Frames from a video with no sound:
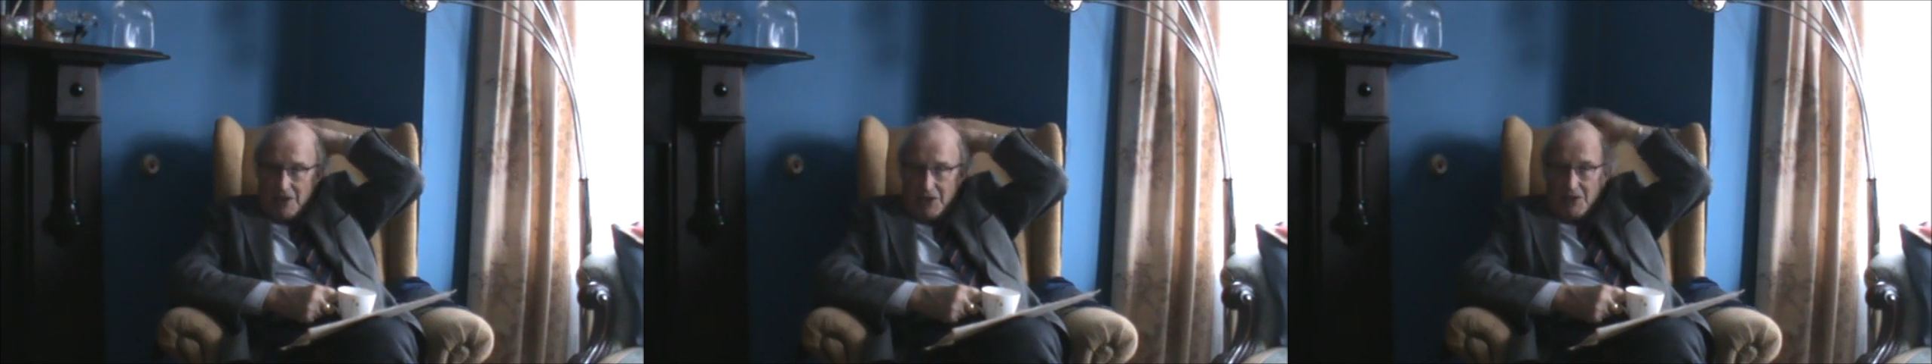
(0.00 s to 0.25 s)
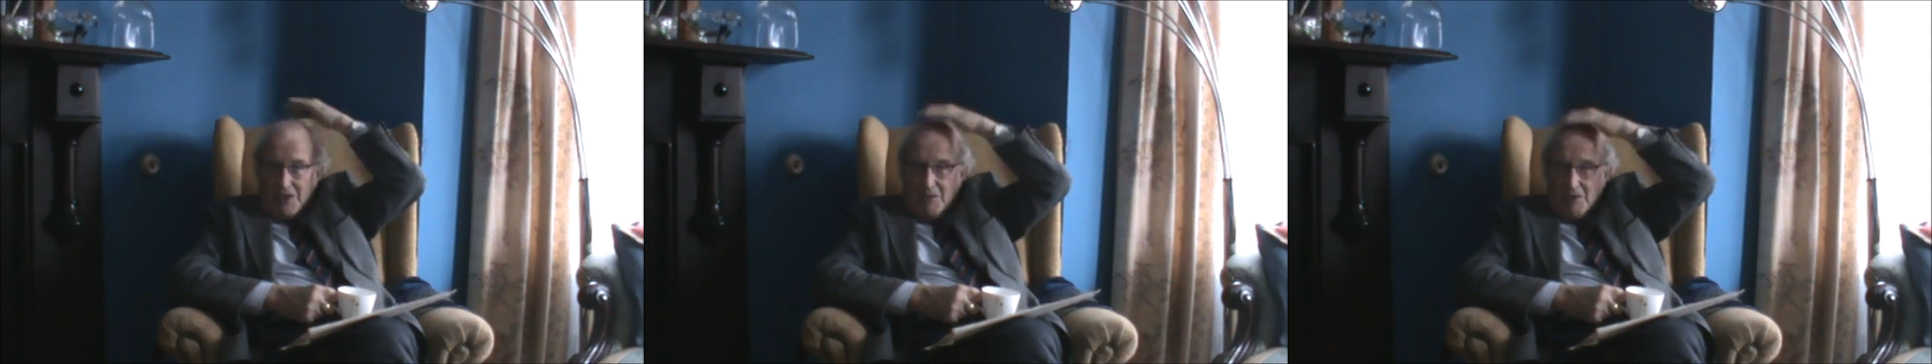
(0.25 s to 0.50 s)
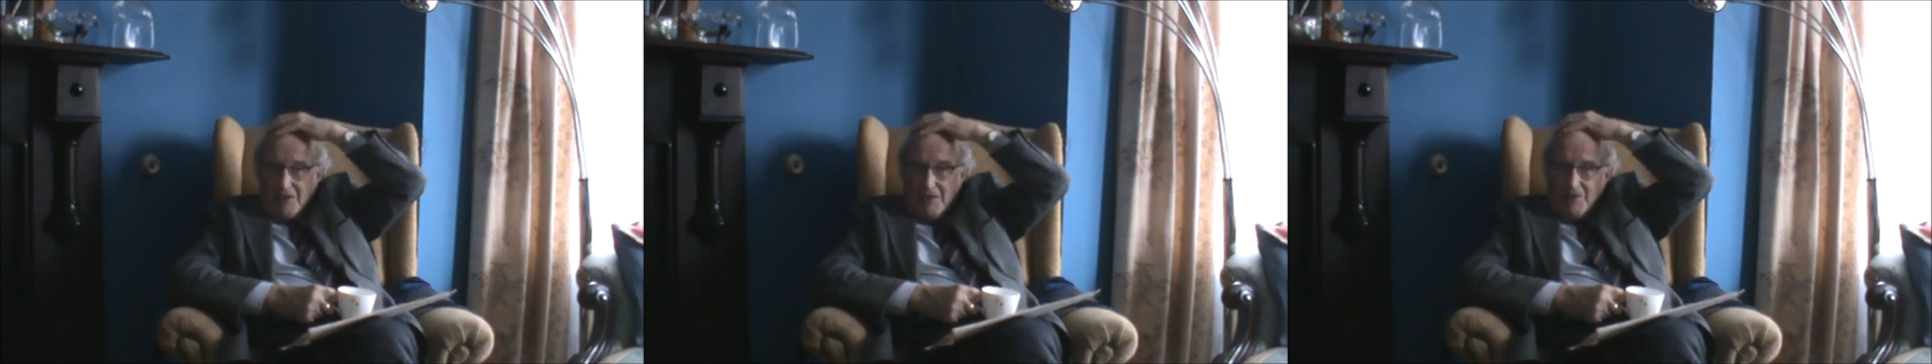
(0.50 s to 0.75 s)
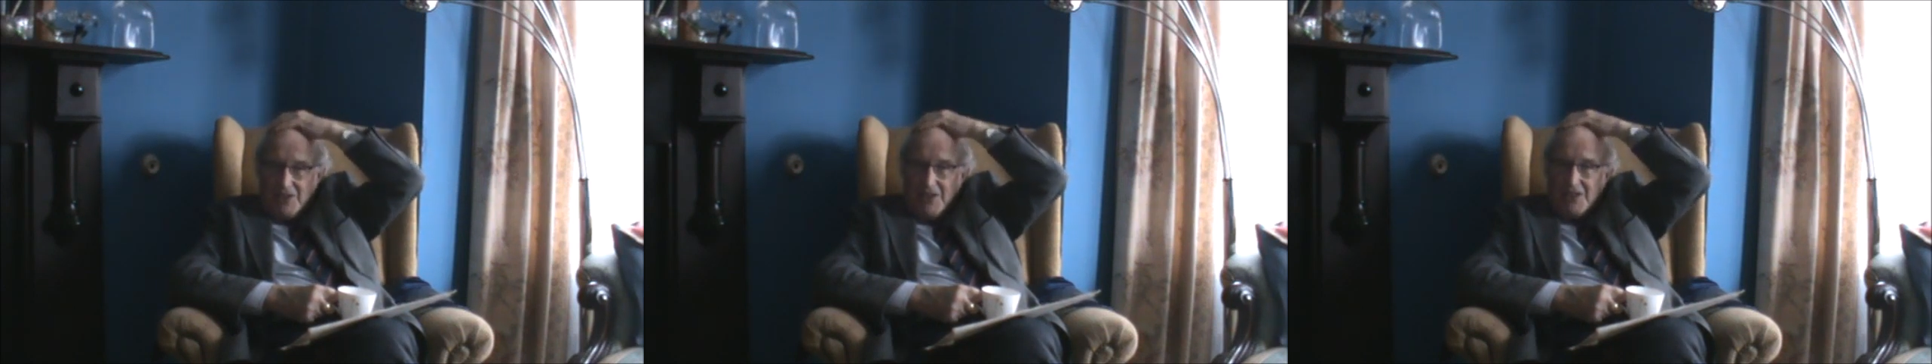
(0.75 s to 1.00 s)
in the North were
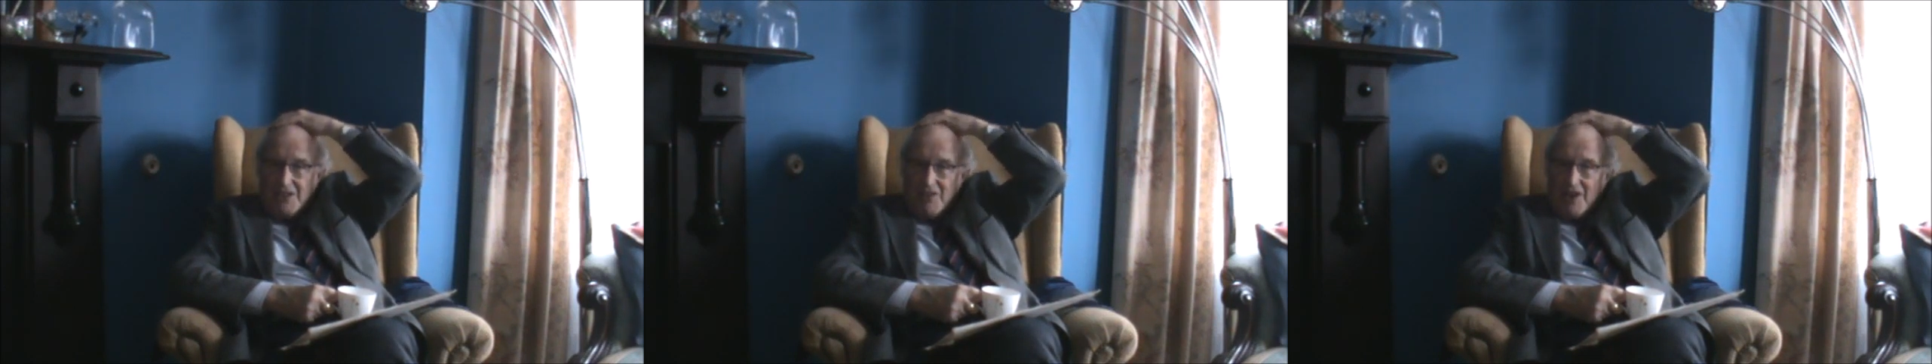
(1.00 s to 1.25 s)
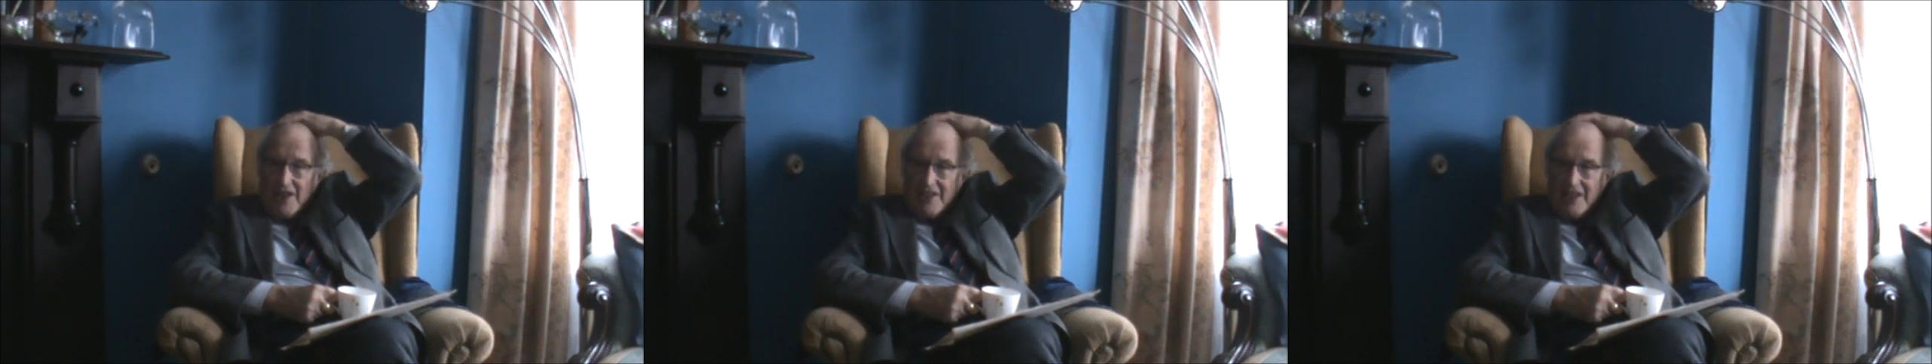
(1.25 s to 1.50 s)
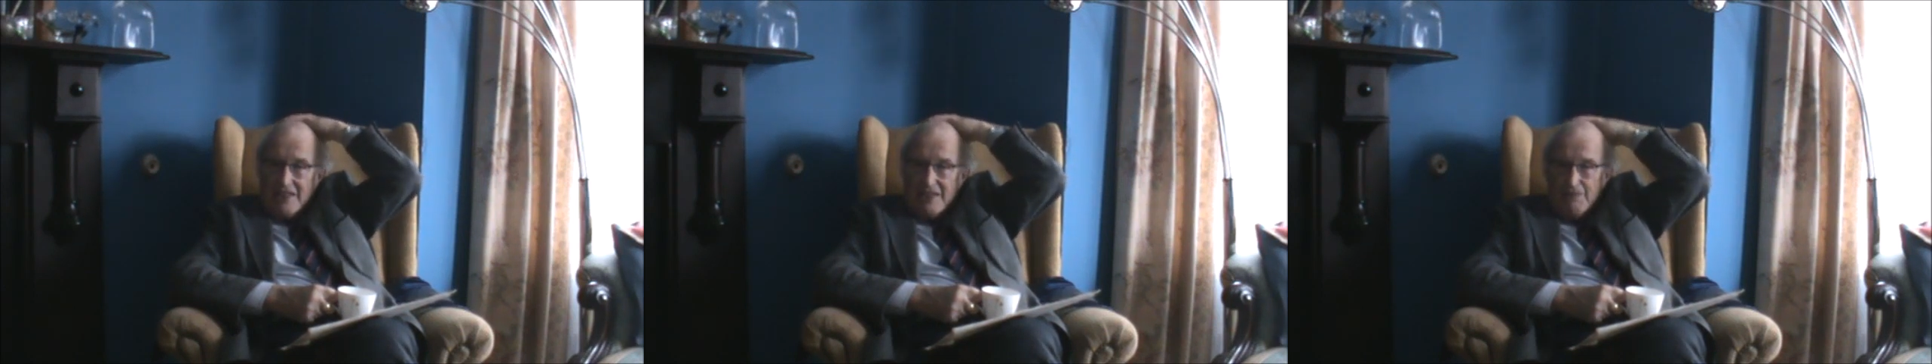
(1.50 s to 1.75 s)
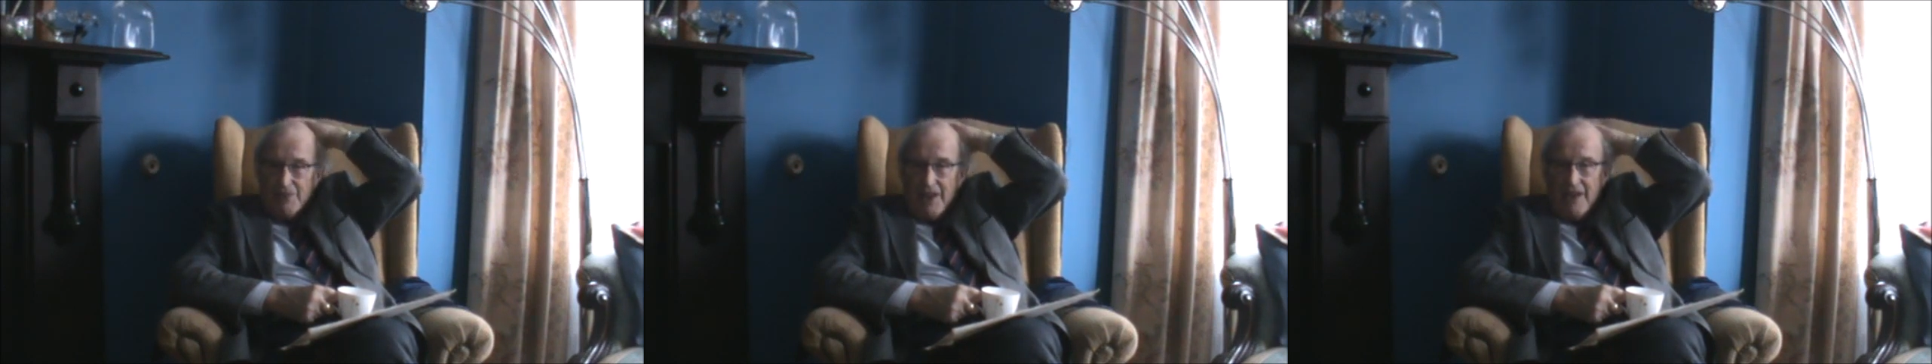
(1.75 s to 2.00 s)
citizens of the United
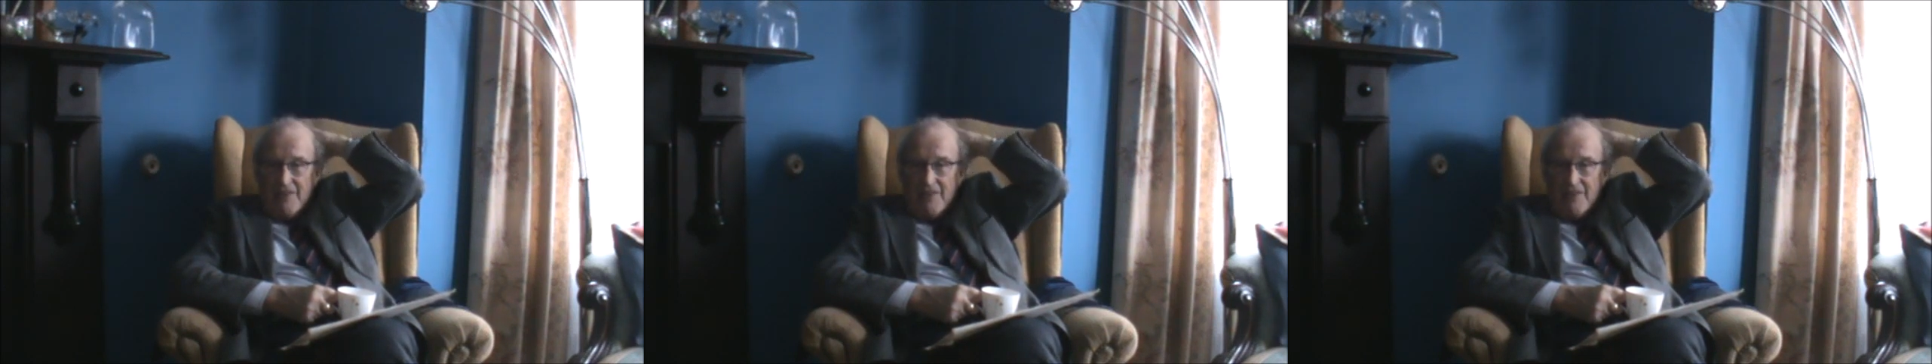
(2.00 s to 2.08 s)
Kingdom,